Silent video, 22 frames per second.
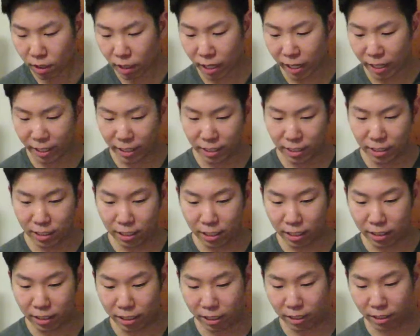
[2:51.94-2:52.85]
And as he
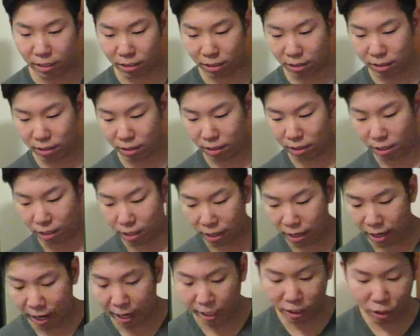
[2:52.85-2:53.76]
did this,
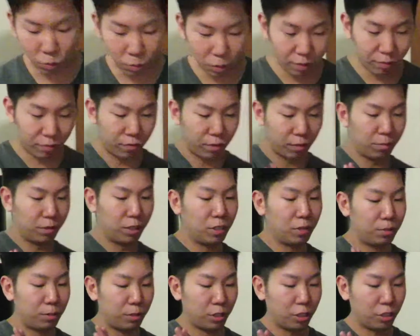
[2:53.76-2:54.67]
as he went from
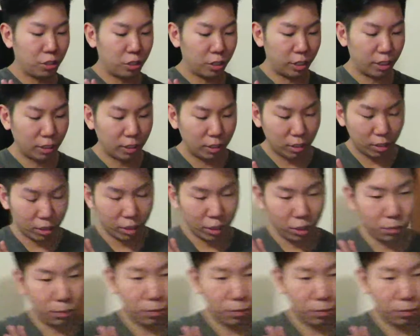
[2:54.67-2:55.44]
this position to this